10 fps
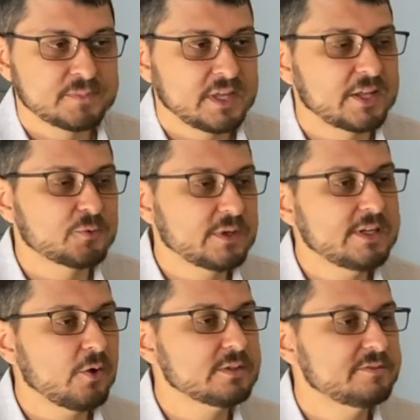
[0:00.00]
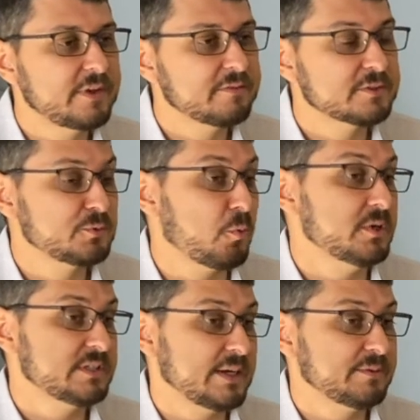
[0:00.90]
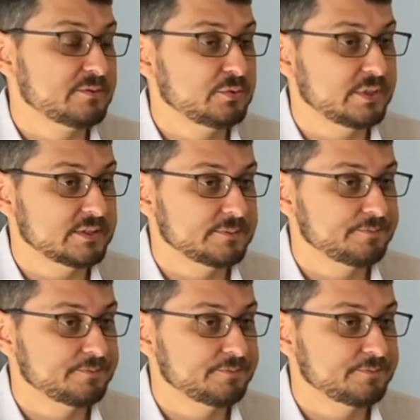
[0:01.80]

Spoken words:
It really only favors one type of student.